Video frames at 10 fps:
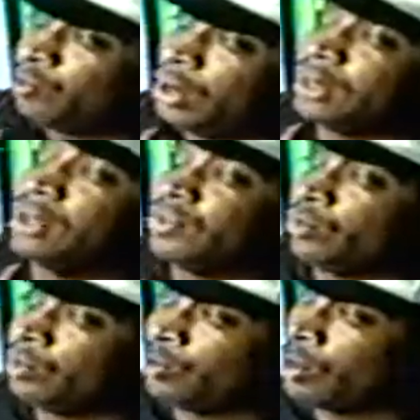well as
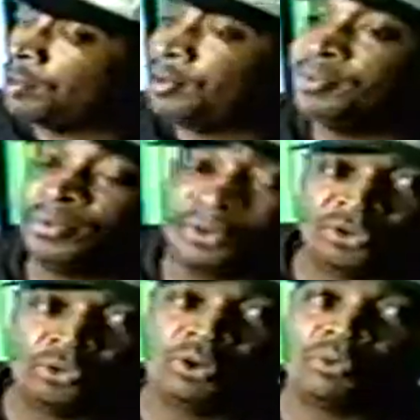what people are
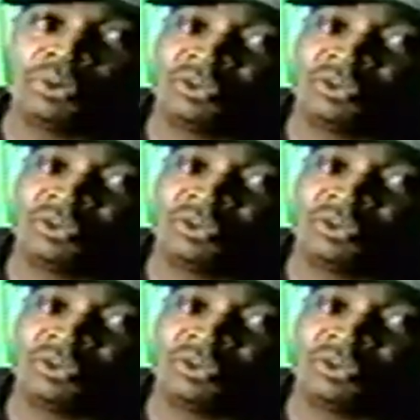doing with